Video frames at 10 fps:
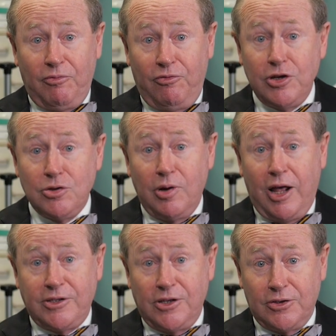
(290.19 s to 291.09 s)

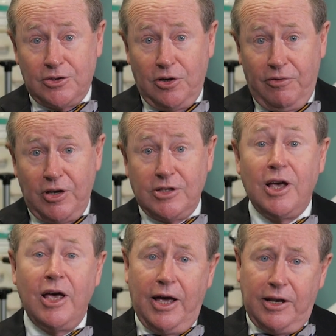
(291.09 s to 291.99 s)
visualizing the cervix
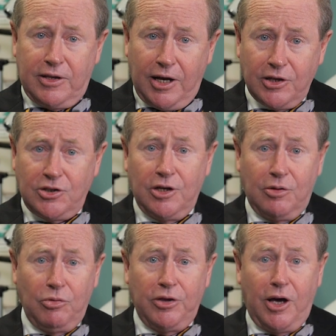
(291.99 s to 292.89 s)
and touching
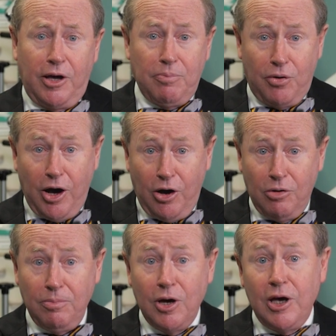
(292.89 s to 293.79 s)
it with a
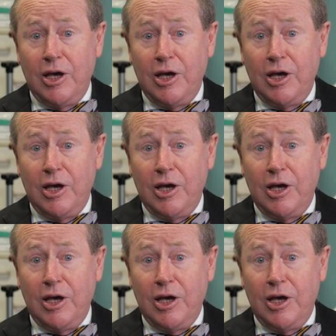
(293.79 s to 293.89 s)
probe